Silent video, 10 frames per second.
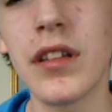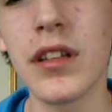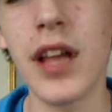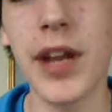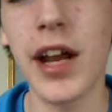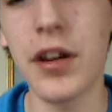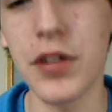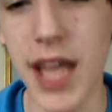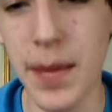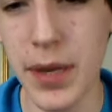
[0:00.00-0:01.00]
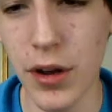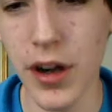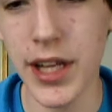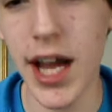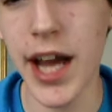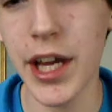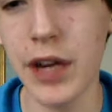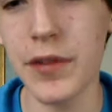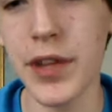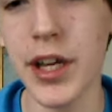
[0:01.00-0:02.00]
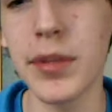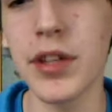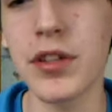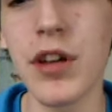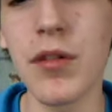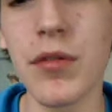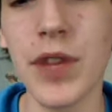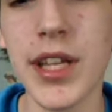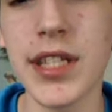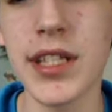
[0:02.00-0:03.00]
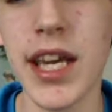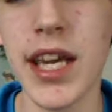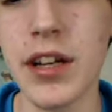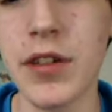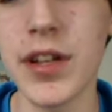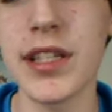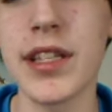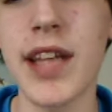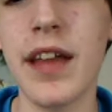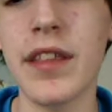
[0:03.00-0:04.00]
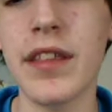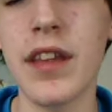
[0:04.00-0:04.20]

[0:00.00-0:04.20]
I mean, I understand people are already dying over there, but there's no reason to increase the death.